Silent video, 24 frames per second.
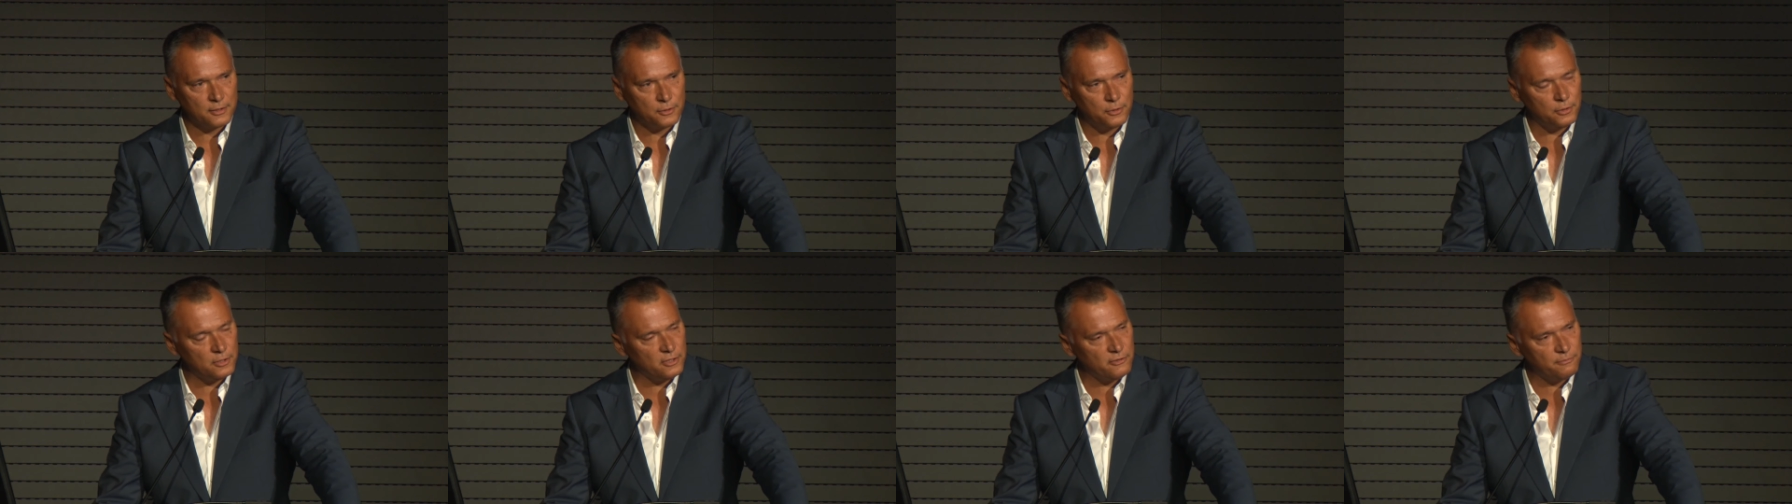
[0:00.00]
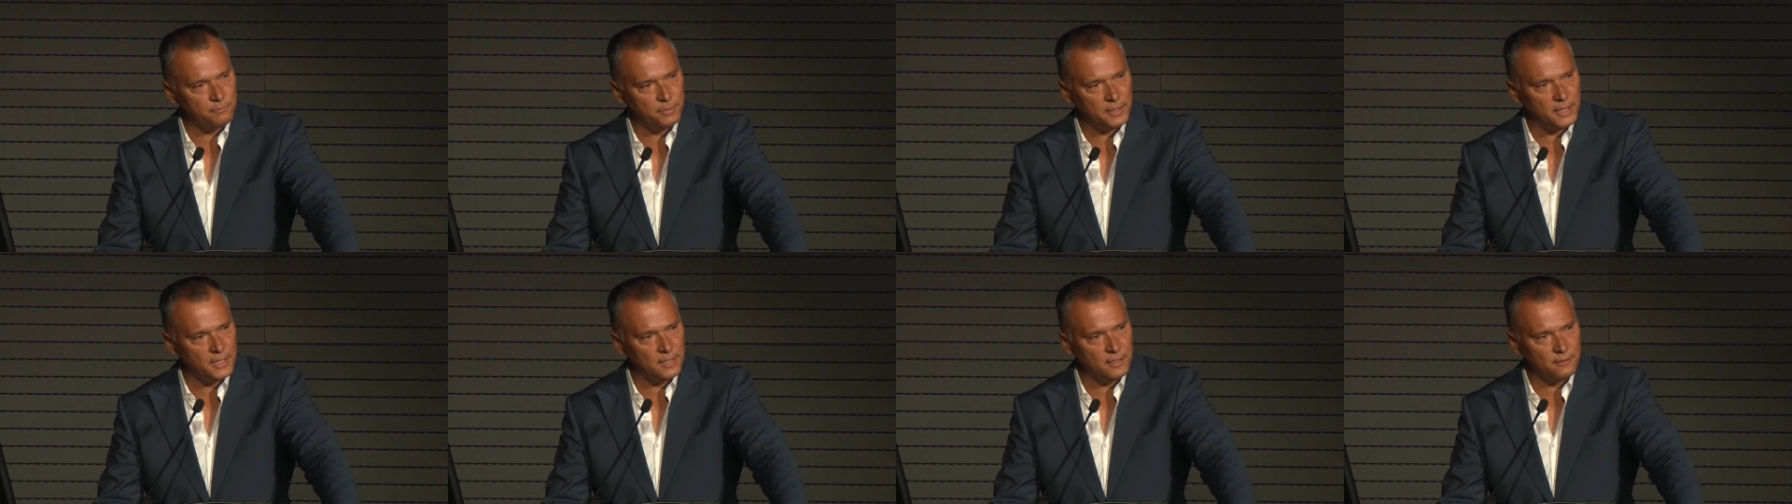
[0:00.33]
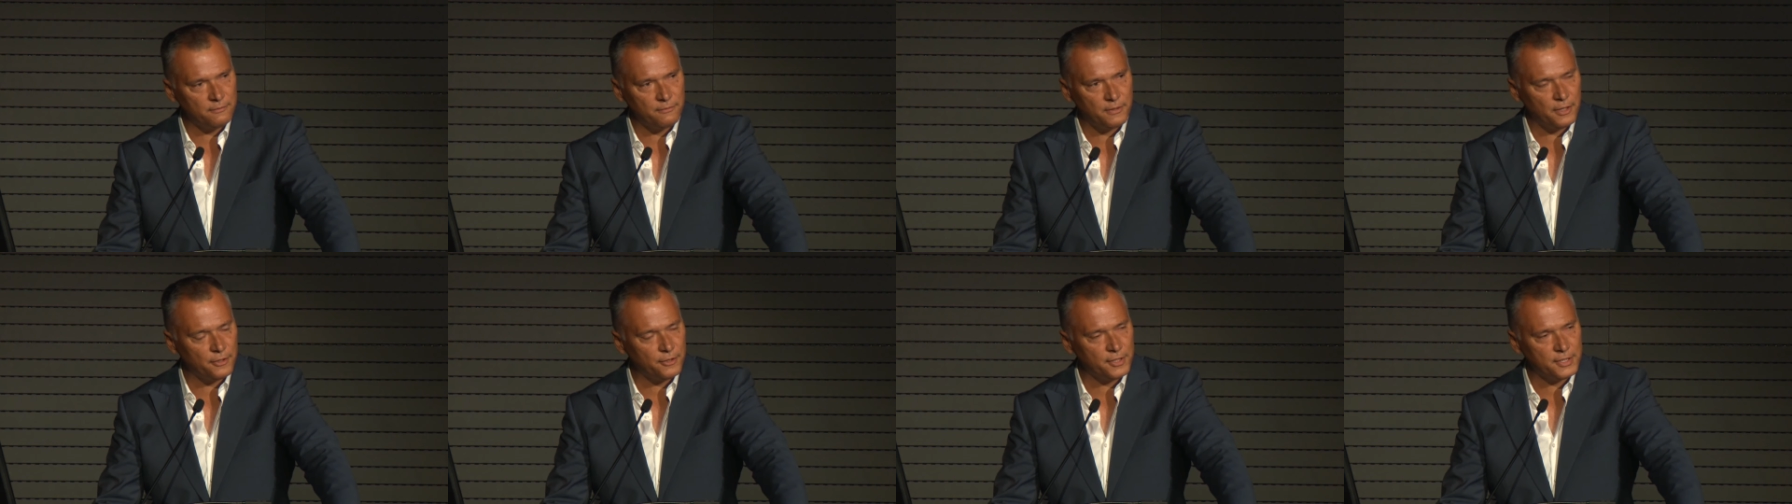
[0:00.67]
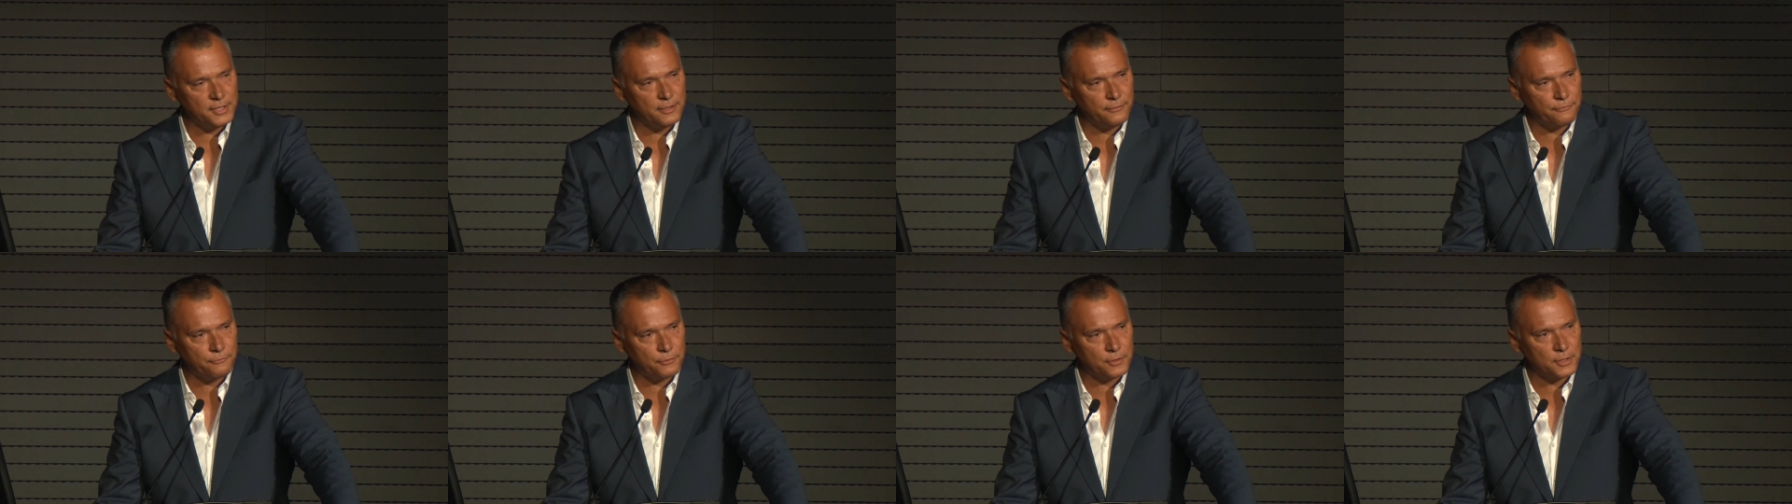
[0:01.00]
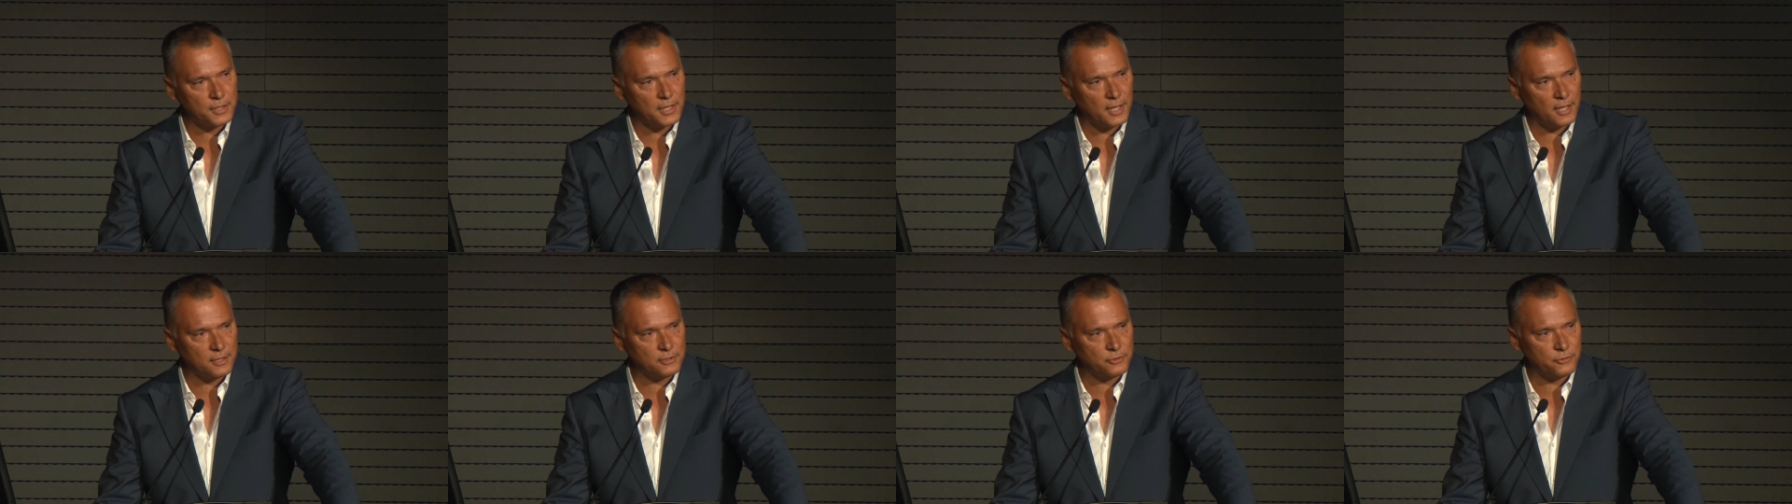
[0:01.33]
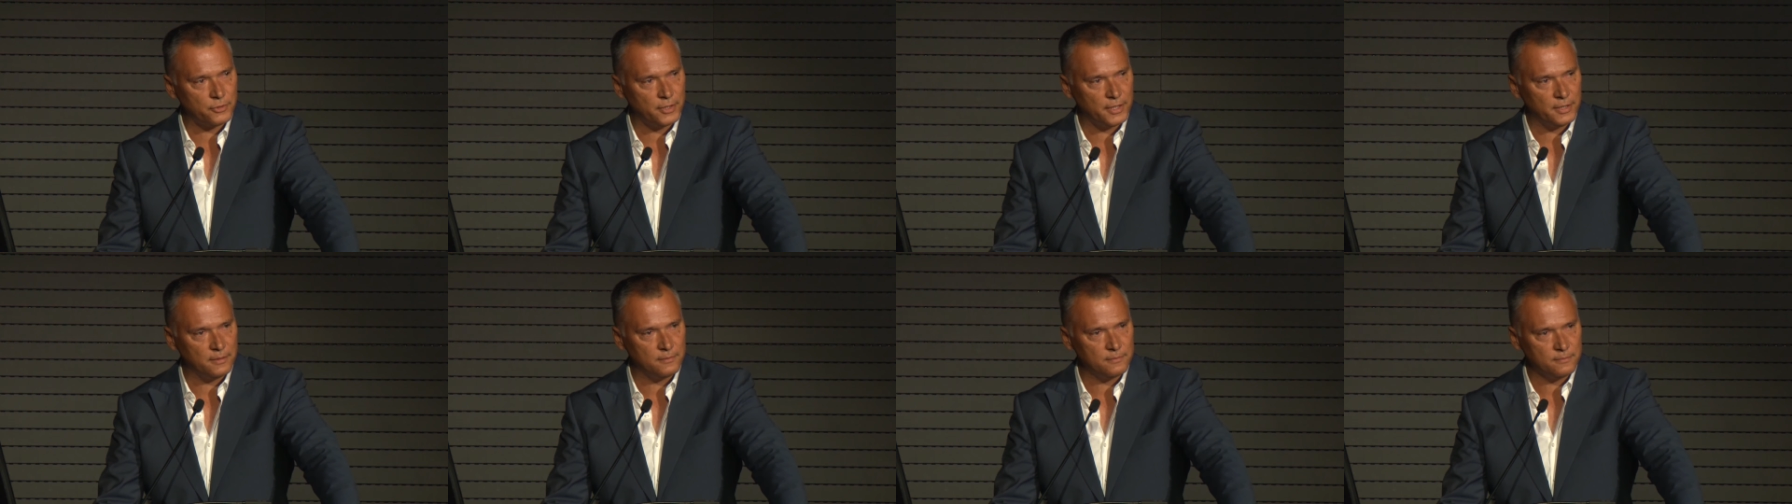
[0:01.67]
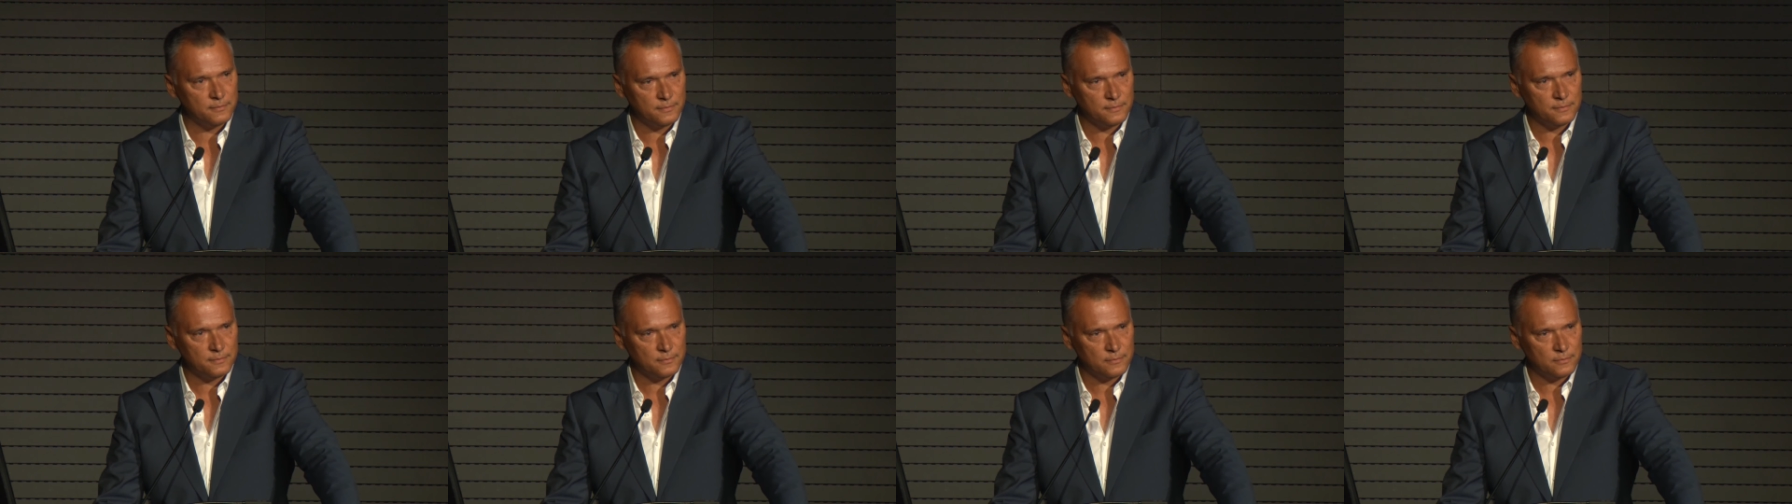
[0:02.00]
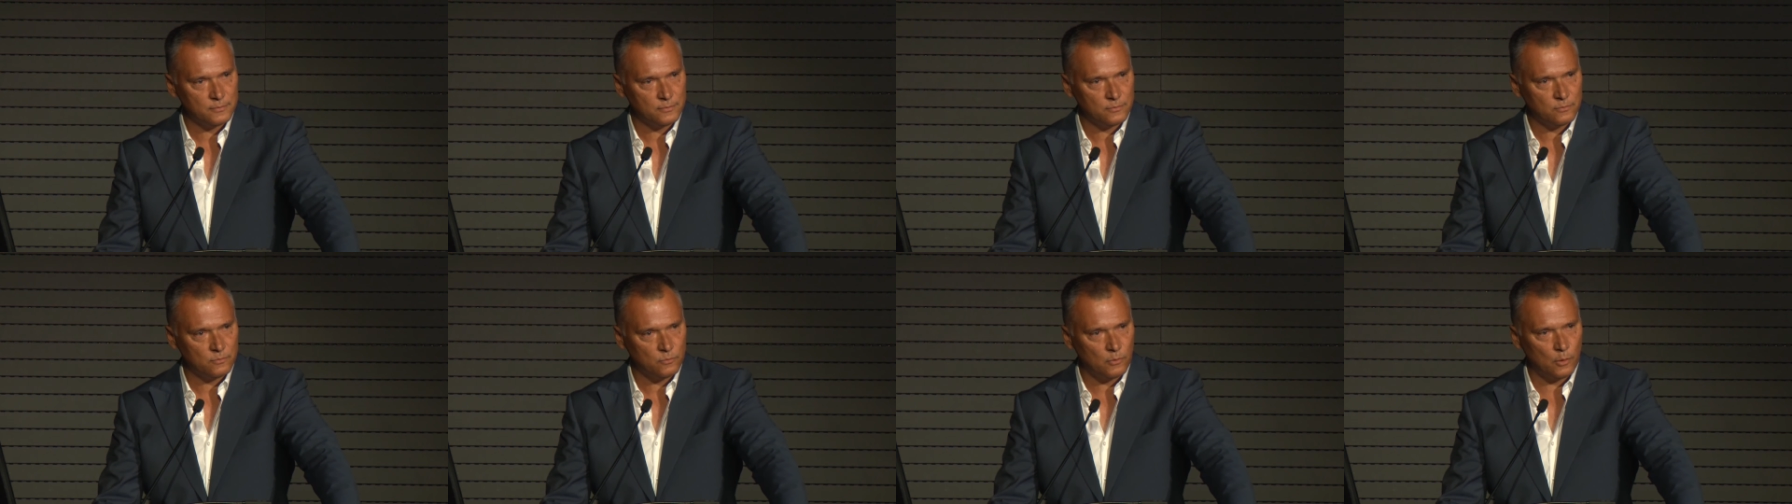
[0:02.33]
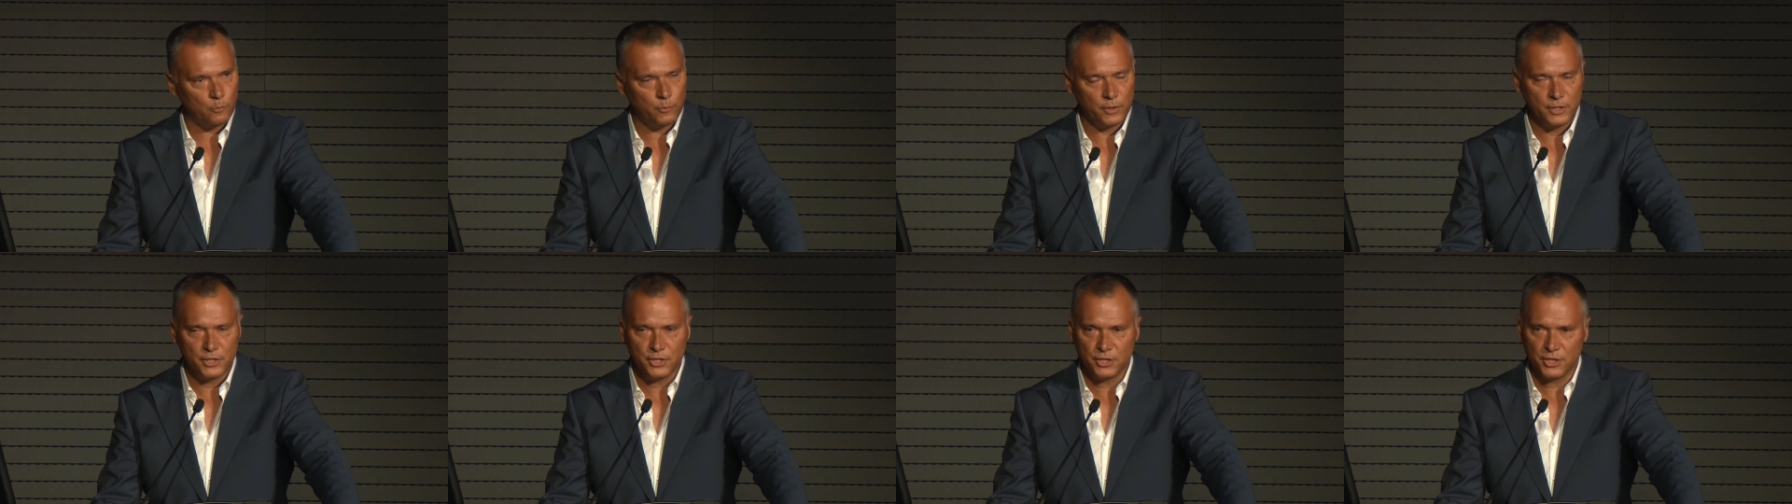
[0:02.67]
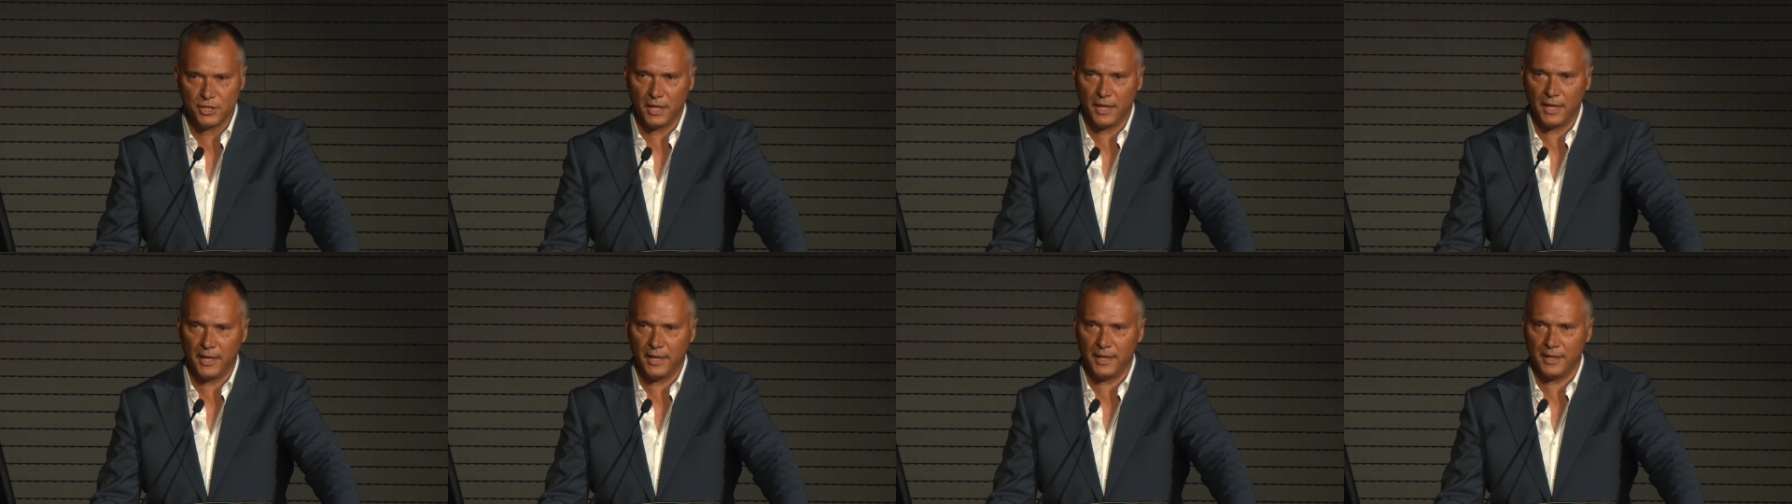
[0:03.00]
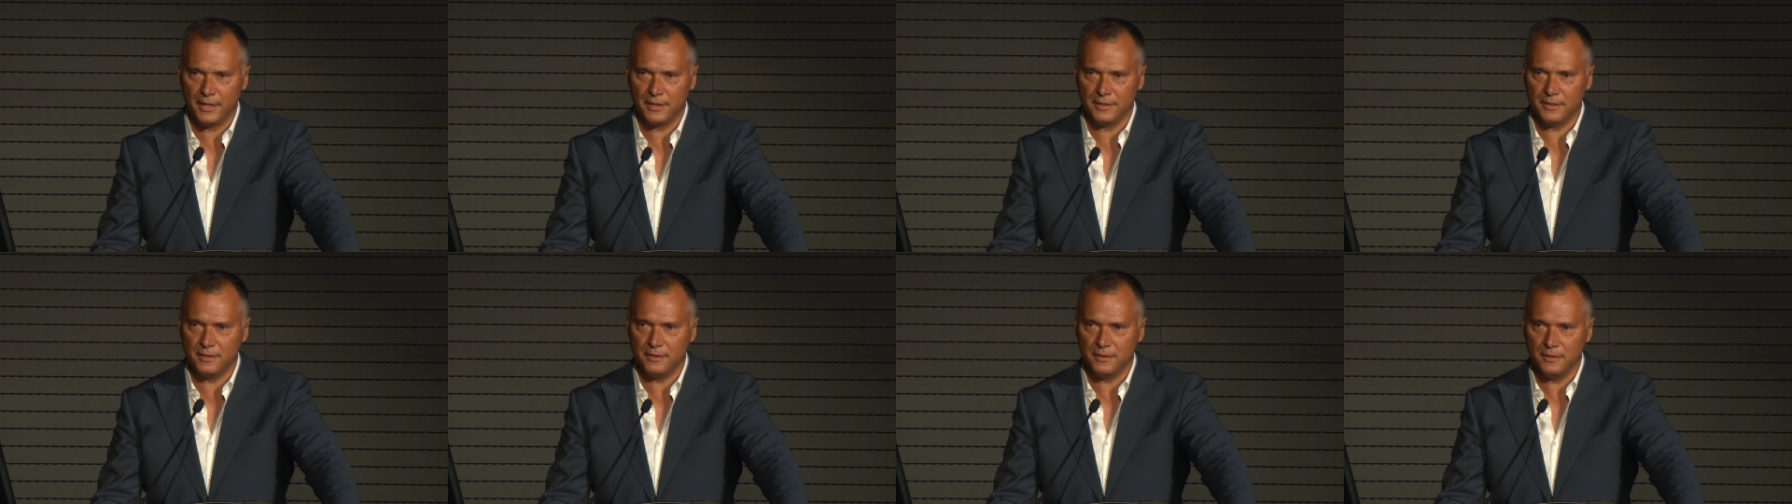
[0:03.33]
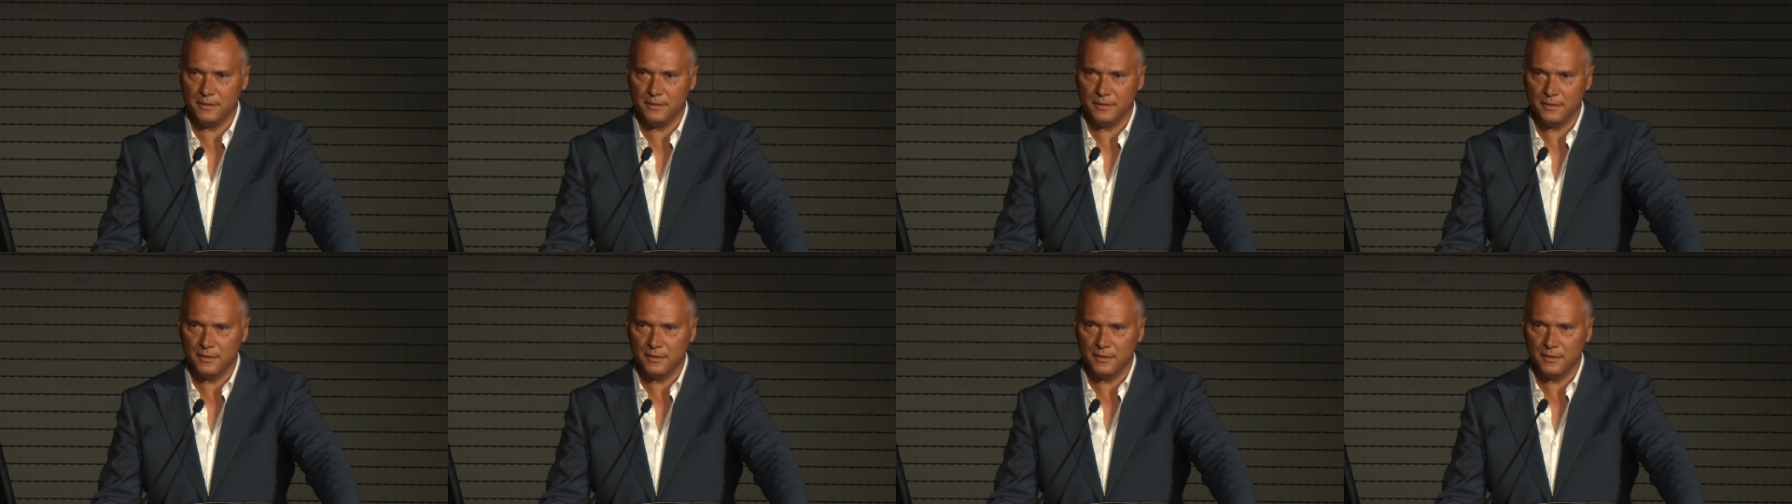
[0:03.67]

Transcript: could have been a very different country, when we shared